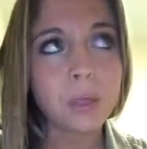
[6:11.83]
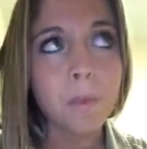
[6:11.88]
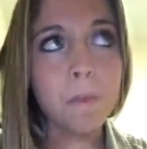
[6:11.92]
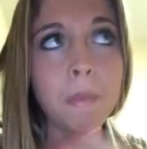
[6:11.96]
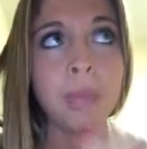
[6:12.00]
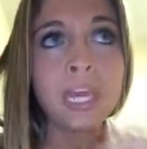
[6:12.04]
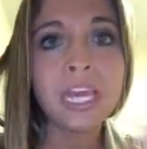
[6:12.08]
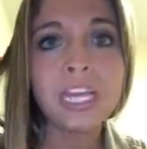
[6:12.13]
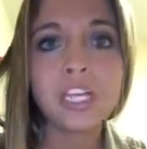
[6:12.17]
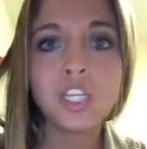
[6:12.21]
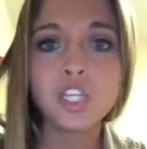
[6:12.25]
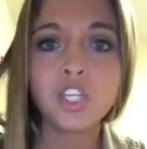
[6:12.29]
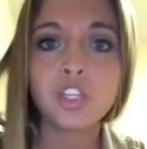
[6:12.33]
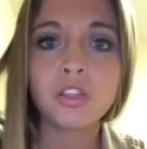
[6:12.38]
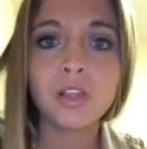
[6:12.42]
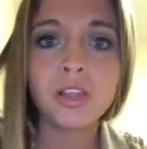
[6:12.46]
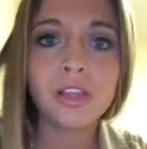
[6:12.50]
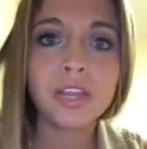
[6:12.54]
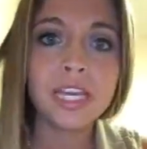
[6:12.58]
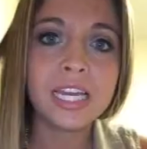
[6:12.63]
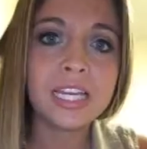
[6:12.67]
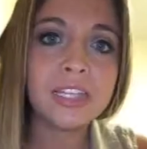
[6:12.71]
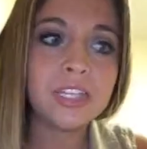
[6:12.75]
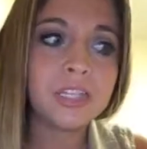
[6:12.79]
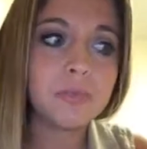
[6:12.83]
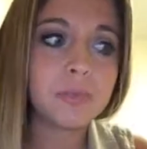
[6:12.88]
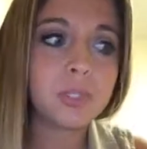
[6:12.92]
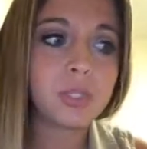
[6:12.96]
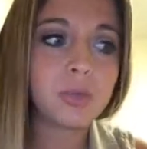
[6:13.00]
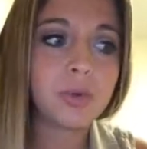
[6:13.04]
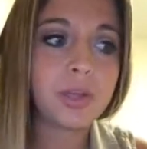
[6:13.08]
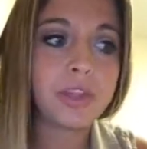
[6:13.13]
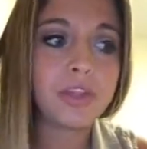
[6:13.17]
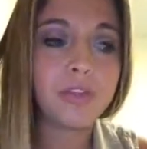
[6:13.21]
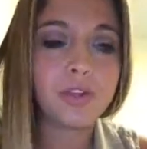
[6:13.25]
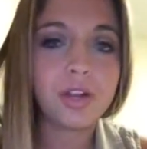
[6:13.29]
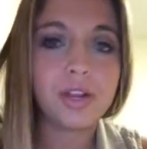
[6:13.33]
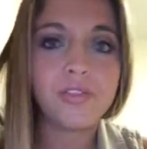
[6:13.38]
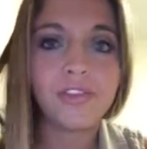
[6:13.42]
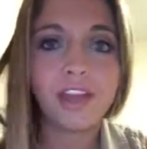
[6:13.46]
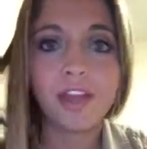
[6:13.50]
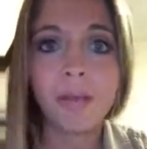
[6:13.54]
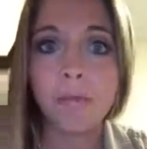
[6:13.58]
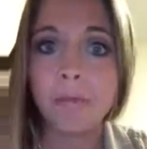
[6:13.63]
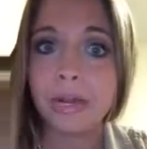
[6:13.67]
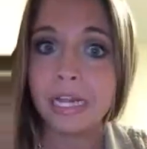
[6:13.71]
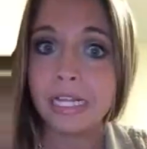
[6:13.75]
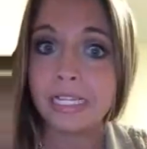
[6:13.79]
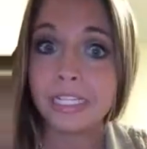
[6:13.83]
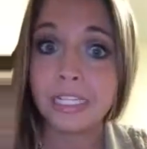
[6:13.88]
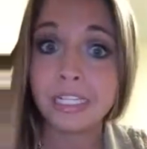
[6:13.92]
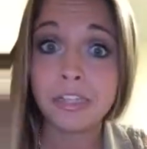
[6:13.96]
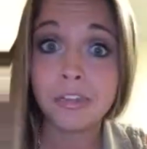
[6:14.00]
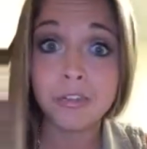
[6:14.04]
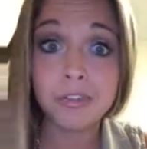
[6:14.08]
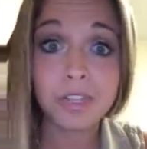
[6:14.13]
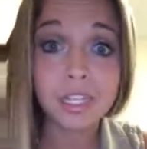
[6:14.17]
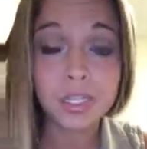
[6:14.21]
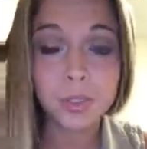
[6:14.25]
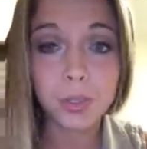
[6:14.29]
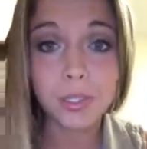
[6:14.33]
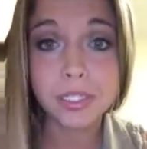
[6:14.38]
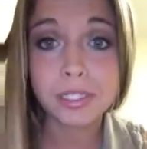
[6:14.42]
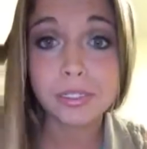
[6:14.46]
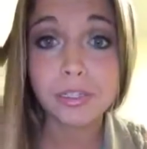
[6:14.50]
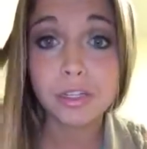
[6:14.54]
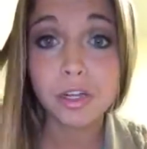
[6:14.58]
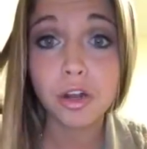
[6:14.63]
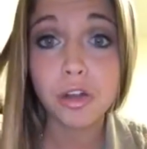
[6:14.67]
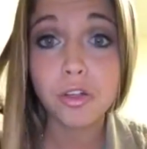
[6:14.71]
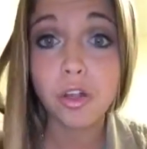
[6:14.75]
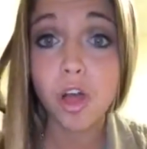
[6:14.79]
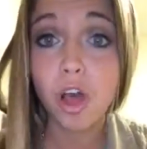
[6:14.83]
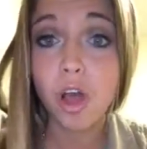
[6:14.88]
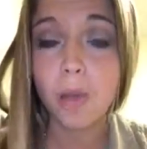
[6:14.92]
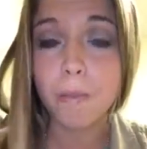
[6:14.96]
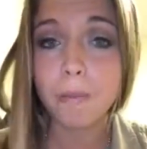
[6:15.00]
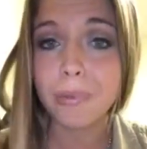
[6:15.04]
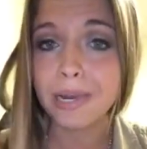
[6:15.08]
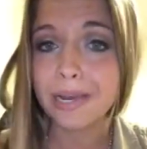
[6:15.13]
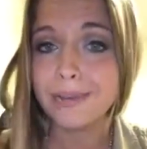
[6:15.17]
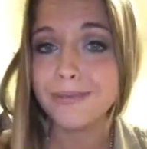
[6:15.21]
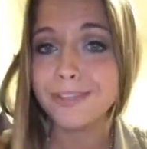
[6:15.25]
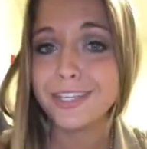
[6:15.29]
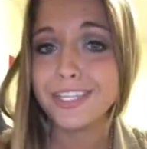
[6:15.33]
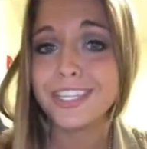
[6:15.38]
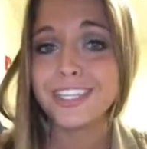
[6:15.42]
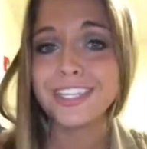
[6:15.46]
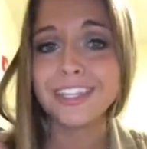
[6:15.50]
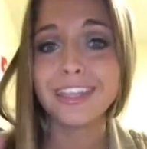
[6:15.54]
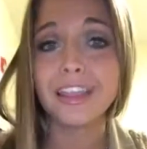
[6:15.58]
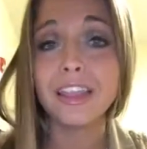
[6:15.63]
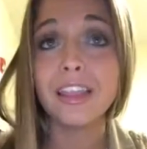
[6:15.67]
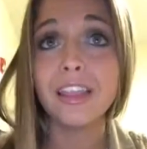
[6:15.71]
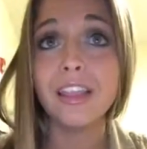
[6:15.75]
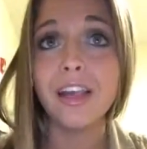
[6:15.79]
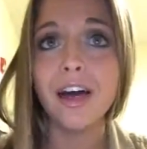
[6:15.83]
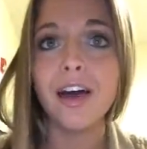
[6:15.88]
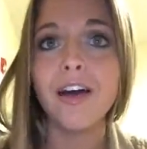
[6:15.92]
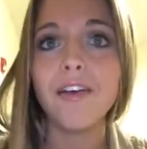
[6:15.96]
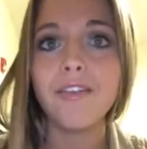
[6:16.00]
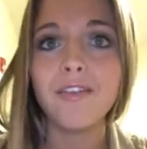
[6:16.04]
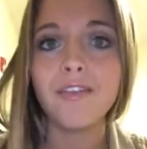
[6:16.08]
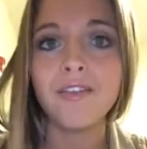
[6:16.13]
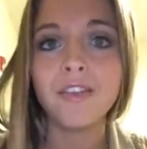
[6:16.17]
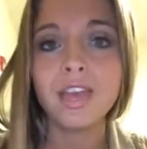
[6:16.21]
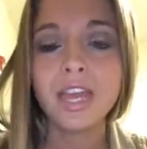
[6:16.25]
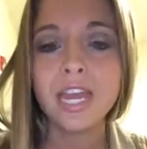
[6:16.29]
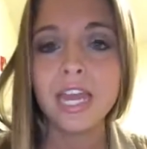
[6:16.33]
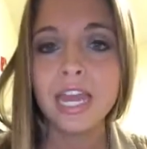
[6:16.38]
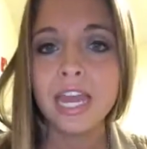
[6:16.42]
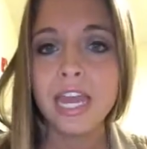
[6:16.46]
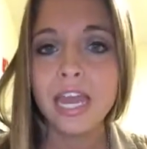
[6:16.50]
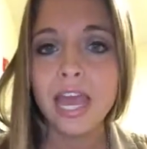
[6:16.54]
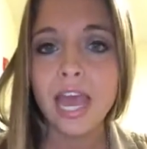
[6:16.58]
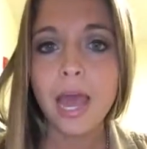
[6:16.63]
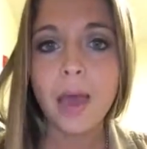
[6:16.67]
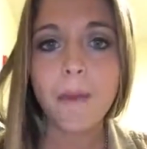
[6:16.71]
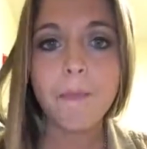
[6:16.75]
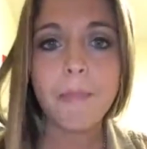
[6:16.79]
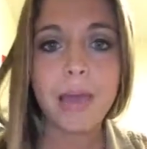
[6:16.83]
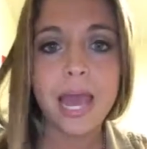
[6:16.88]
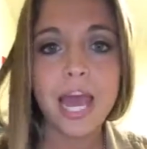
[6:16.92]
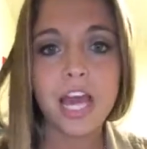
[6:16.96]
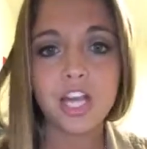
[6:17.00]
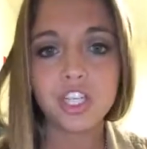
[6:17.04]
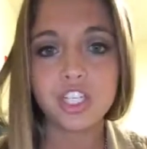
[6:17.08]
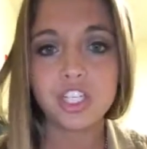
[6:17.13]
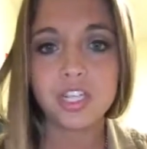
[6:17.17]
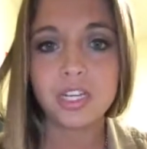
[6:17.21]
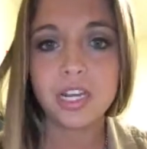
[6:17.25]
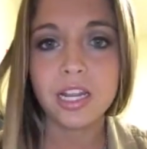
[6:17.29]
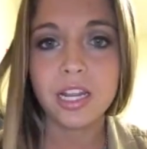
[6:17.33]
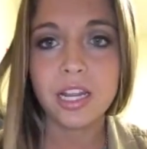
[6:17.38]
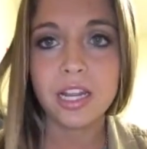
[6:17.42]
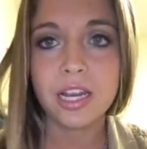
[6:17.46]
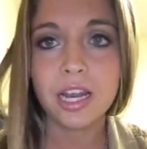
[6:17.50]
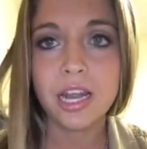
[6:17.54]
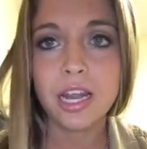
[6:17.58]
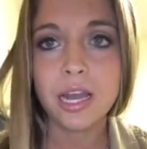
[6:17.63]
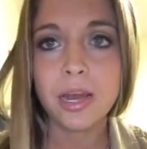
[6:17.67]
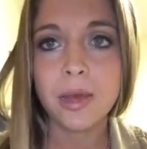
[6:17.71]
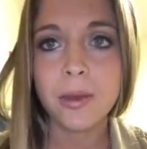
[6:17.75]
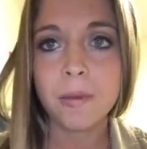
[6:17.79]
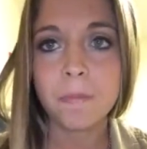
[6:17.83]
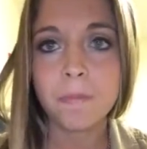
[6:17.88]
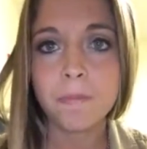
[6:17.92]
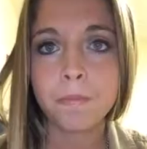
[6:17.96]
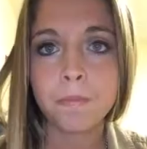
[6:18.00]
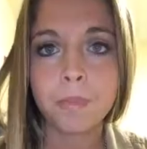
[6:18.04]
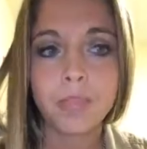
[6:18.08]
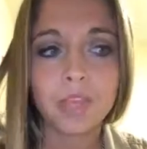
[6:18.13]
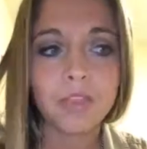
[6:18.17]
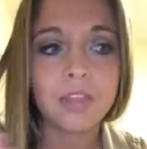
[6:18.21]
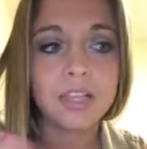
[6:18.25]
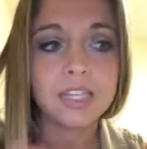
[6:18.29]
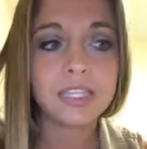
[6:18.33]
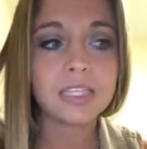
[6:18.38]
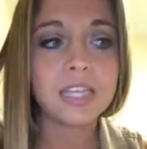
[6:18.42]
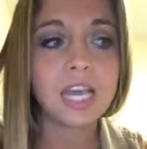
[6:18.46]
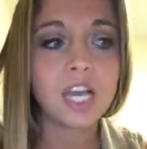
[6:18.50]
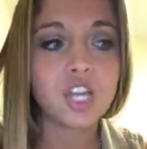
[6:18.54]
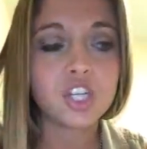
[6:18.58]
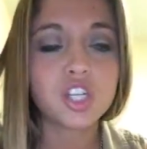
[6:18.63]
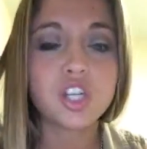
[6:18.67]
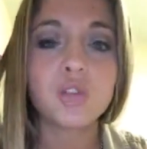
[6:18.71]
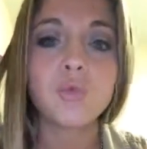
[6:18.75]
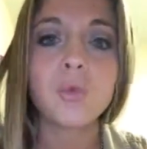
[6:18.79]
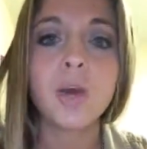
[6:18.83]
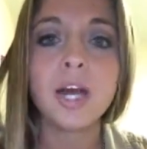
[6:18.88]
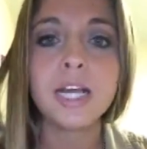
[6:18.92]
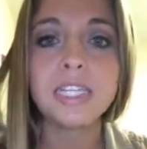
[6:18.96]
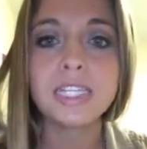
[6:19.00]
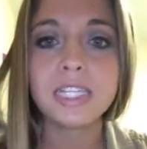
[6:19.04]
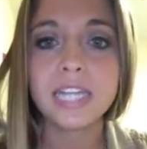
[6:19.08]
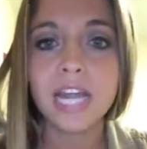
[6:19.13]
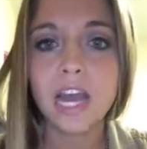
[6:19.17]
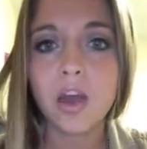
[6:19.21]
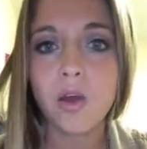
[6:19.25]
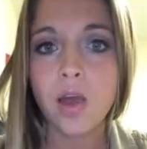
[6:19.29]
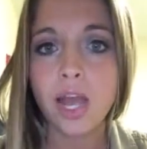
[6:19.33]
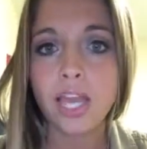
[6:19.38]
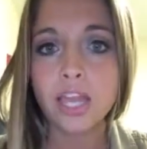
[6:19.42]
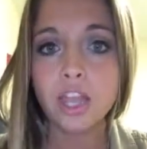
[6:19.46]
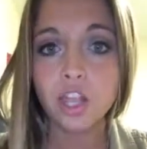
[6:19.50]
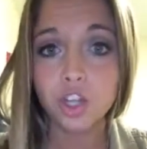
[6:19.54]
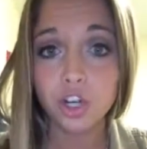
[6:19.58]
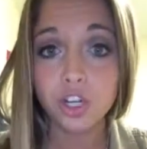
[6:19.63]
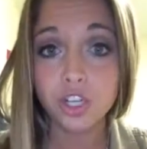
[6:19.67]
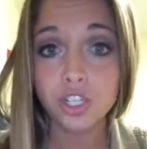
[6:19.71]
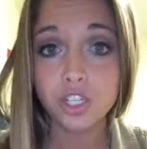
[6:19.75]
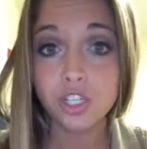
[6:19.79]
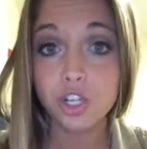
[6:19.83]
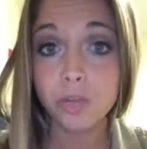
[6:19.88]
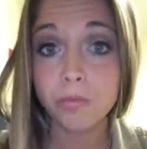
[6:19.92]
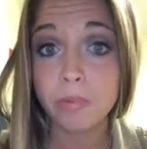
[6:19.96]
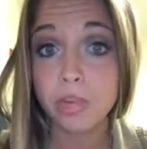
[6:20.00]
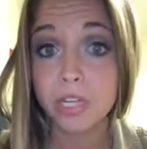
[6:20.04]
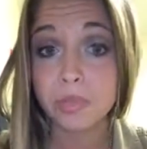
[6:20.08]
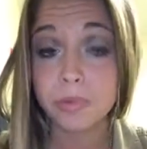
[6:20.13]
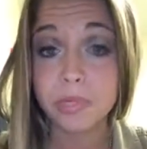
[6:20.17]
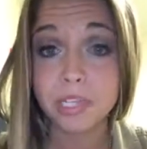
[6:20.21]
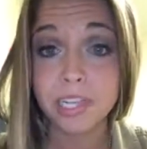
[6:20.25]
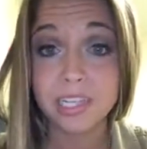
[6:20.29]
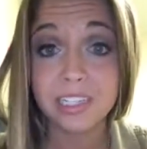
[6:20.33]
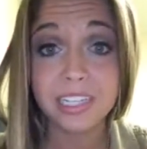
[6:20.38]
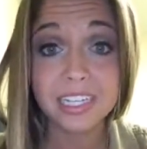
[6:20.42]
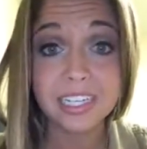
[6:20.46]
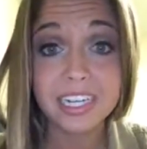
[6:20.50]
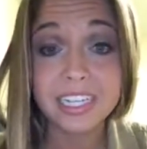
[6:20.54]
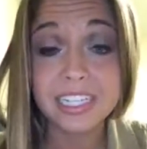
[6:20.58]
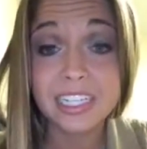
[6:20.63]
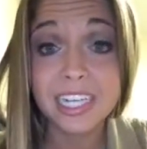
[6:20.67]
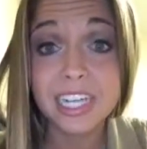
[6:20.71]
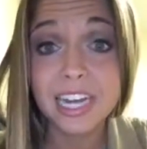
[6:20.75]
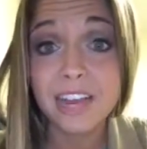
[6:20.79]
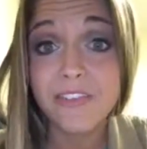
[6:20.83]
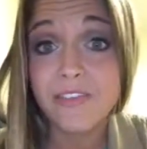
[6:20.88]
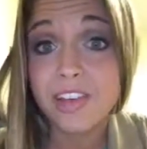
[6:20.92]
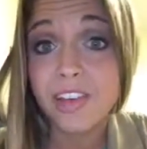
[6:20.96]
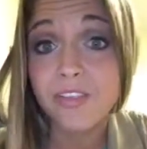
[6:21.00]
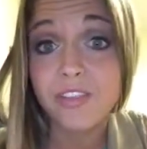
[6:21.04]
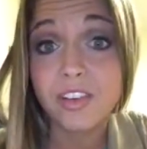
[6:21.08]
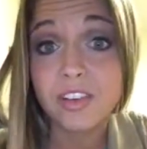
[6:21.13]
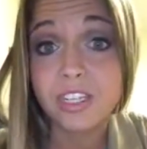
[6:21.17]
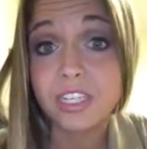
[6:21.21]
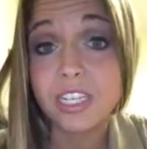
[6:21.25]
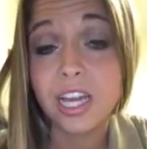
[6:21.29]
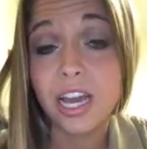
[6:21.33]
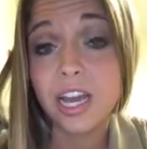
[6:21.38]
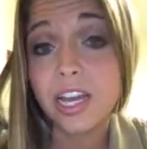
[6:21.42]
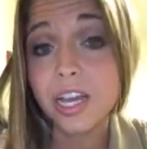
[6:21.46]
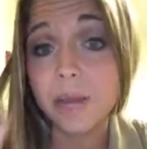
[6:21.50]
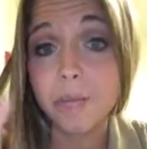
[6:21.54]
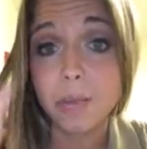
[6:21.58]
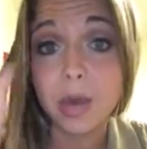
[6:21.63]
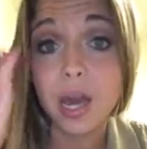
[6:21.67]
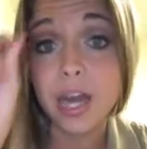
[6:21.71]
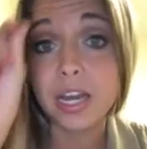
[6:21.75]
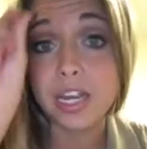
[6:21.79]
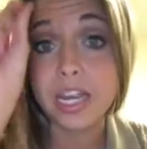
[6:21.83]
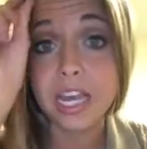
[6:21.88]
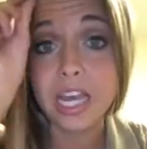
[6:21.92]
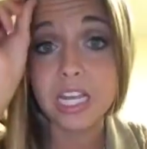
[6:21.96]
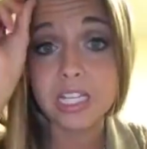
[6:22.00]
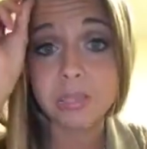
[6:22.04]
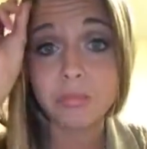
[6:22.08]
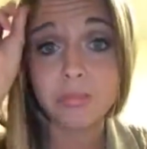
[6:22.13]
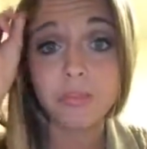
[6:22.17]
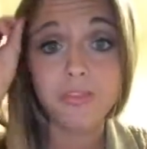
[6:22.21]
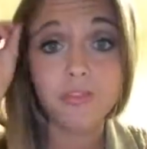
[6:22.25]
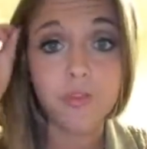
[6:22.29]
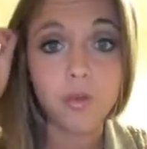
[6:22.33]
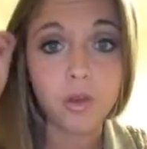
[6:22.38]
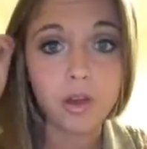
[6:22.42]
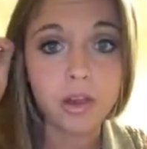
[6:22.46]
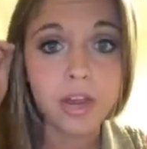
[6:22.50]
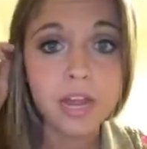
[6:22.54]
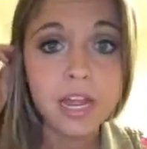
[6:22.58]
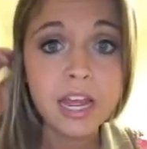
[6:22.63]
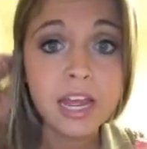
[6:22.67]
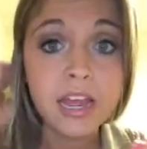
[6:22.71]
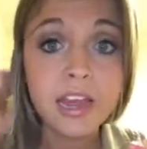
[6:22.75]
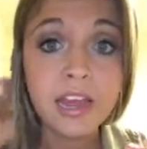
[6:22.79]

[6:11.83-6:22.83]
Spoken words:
Making sure the length is between 3 to 5 minutes. I know this one's a little long, but I just love how passionate this lecture was and how I learned so much, because like I said, I've never done a podcast before.